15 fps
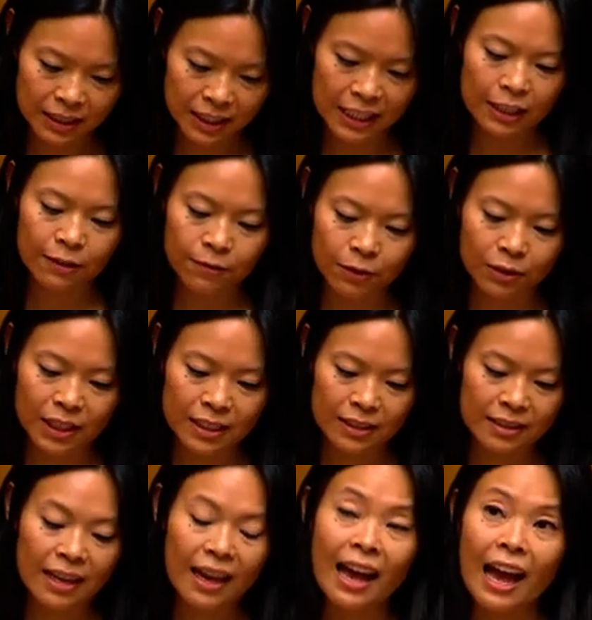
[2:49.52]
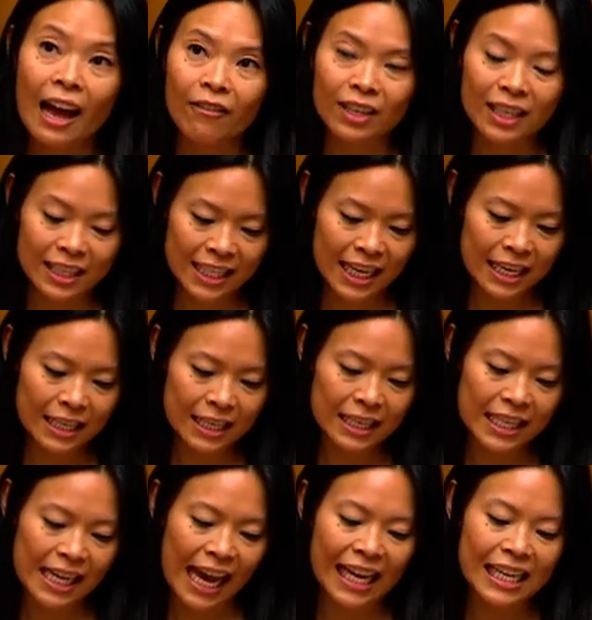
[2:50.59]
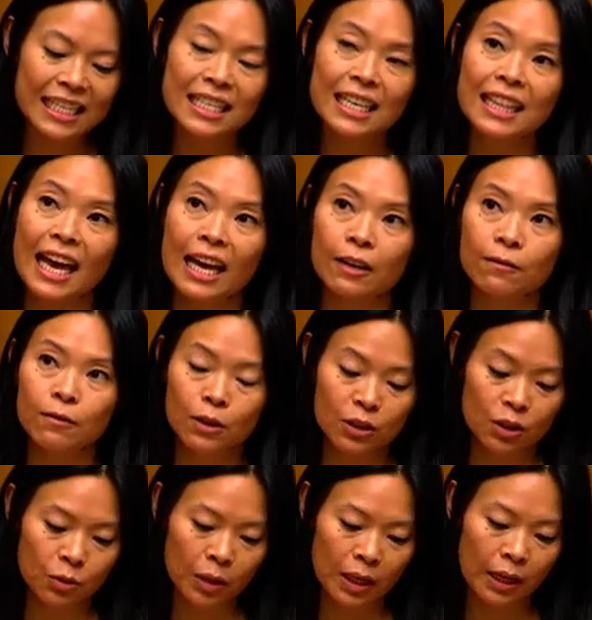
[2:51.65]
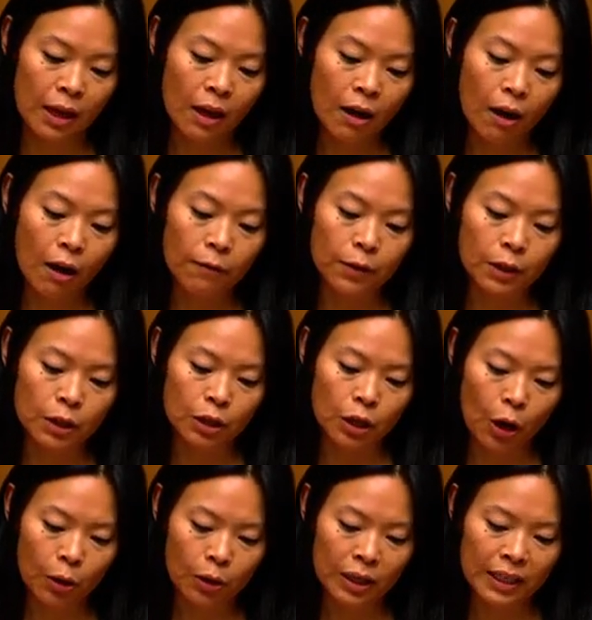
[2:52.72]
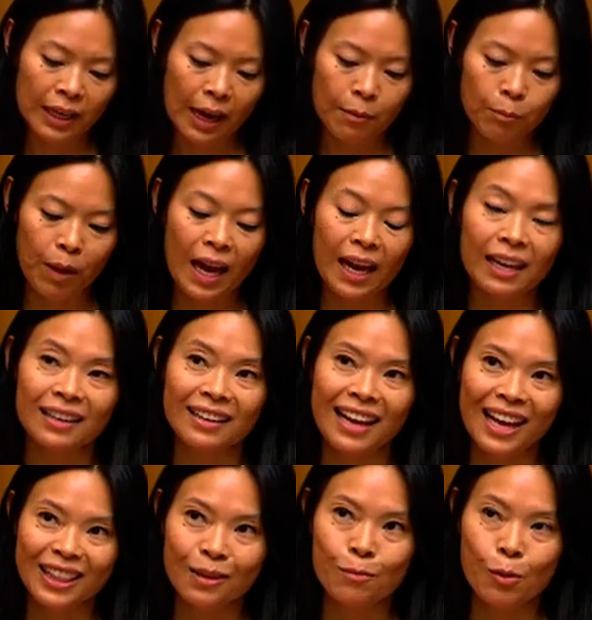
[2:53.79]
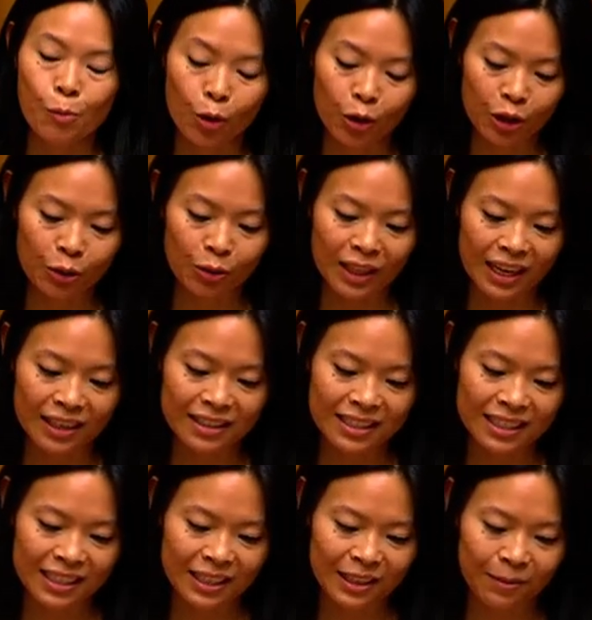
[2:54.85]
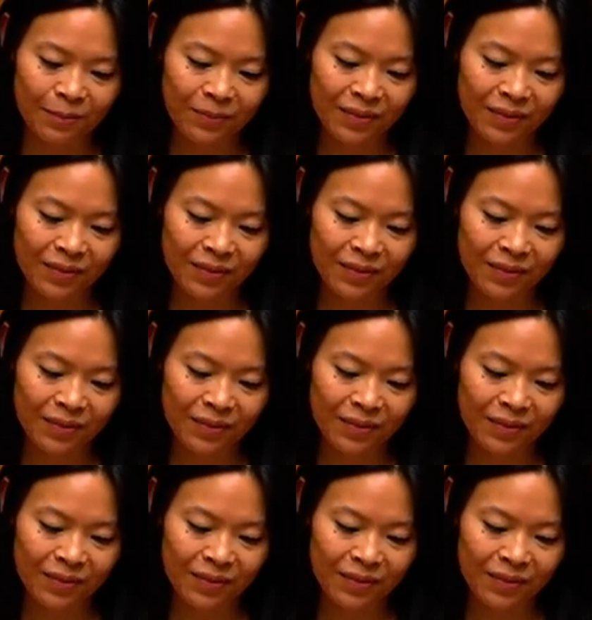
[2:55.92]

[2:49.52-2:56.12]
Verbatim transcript: Jennifer is, having attended the 80th anniversary of the Kokoda campaign at the memorial last year.